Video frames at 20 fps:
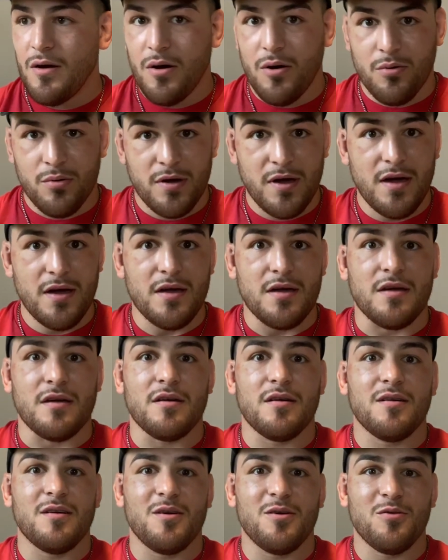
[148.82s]
okay,
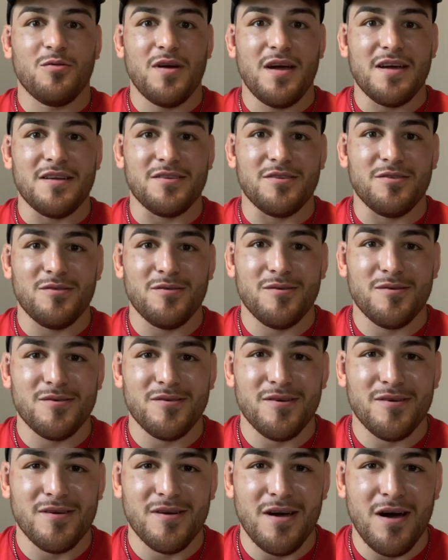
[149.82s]
all right,
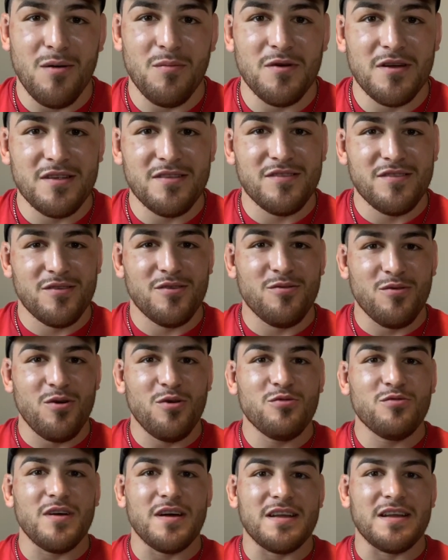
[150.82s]
you're coming into your
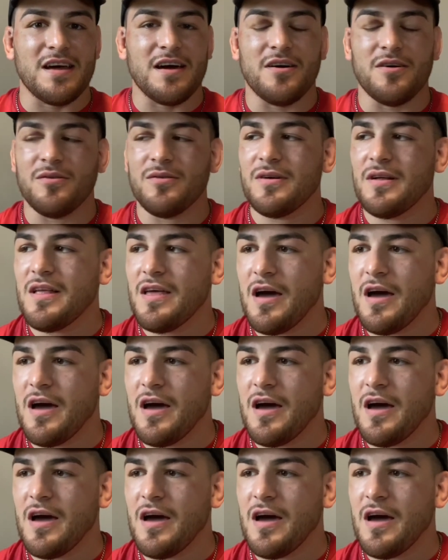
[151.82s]
own right now.